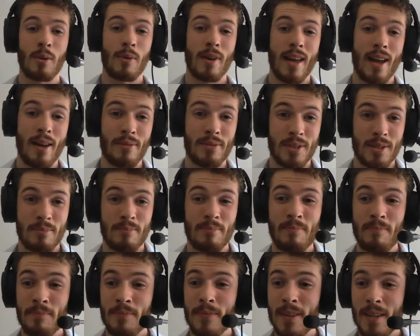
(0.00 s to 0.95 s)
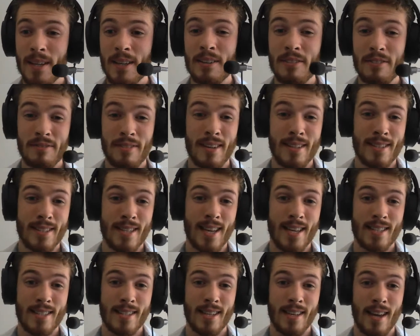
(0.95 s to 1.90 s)
We have some
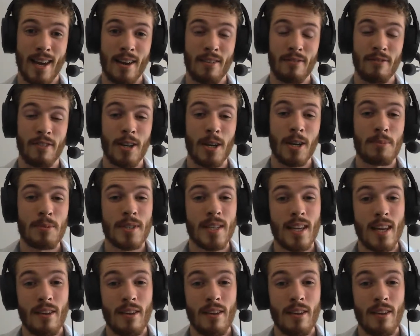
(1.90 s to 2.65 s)
fantastic adverbs.